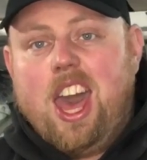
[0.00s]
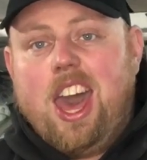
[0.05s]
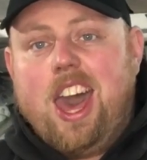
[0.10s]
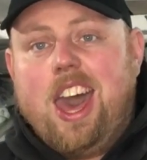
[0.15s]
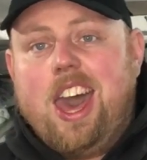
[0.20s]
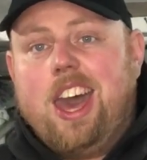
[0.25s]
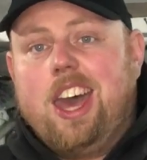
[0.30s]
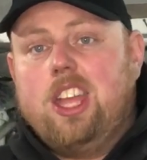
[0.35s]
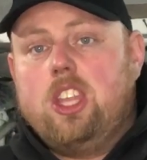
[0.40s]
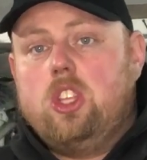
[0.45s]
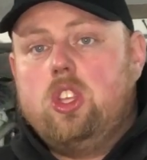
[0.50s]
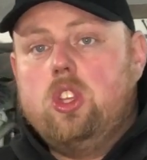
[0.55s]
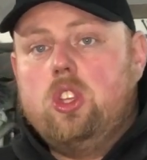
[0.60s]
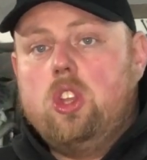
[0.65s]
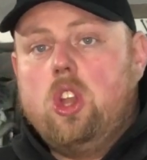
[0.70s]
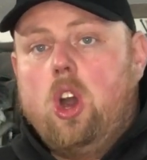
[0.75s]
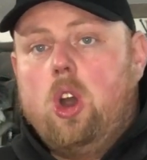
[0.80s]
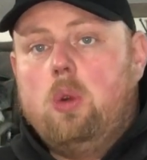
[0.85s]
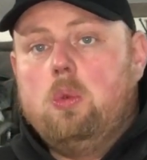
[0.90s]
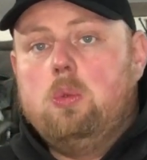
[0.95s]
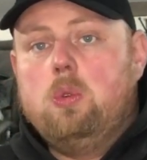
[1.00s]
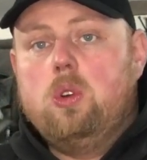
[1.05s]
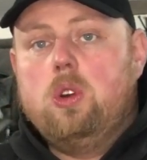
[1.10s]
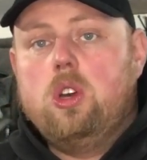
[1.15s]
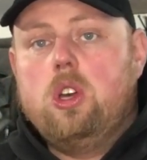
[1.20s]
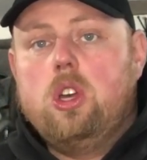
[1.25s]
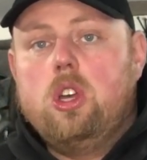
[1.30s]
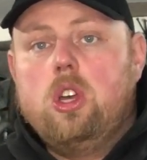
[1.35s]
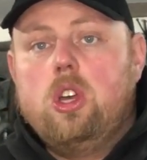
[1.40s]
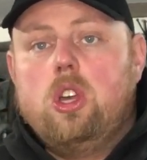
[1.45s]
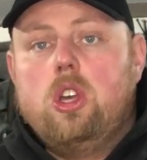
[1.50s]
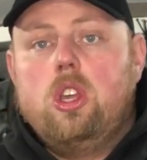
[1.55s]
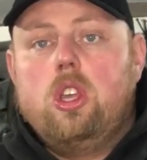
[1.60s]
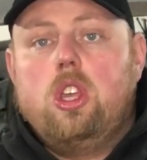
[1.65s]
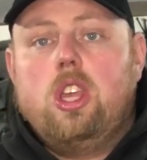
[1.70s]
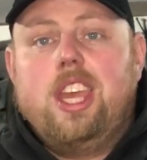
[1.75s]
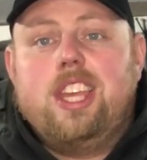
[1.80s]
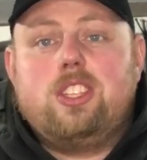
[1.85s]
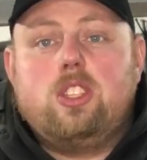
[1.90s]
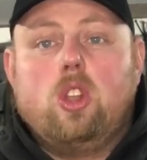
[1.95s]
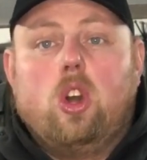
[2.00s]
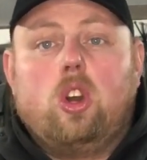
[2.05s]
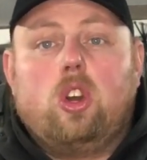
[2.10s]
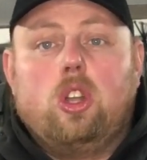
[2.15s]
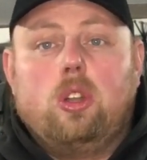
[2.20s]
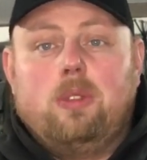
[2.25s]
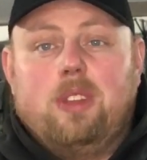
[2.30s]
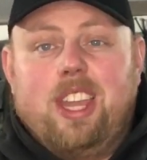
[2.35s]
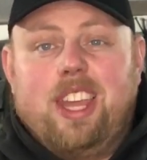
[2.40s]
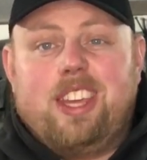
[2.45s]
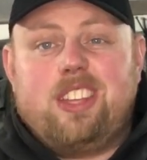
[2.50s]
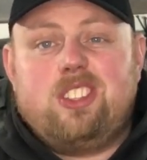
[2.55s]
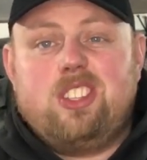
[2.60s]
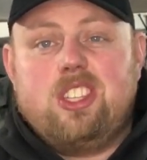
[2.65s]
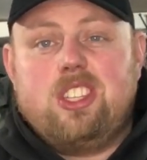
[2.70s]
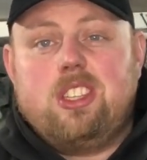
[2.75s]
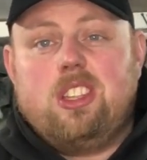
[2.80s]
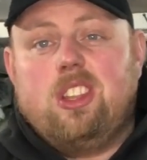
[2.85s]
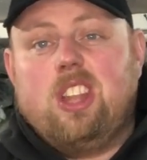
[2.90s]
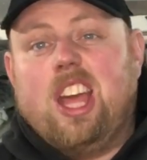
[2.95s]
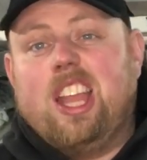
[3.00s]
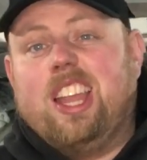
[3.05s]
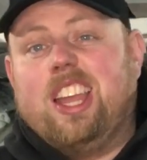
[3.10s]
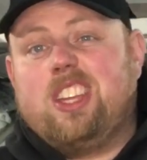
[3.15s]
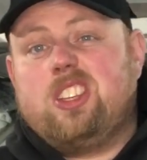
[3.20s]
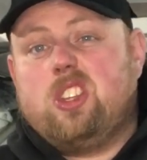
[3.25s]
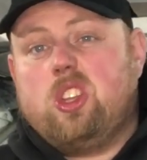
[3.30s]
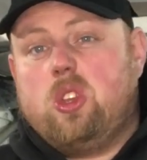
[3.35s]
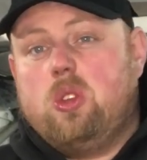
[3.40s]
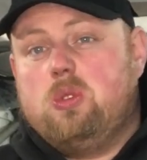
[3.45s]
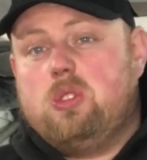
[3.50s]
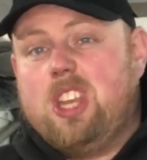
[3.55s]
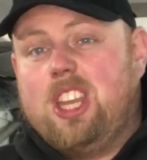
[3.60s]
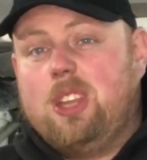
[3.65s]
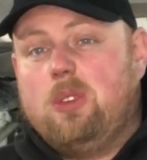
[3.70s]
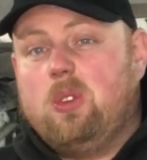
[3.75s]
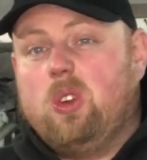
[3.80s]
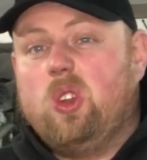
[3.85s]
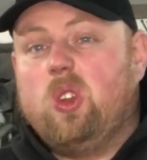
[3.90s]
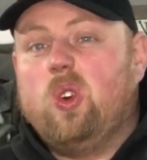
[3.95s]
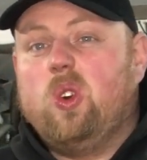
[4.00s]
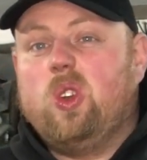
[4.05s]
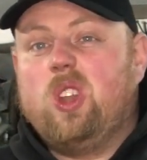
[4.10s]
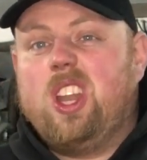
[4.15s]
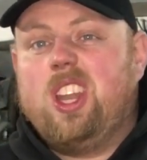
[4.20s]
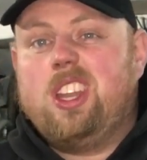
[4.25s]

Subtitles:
and you know it's not going to electrocute anyone or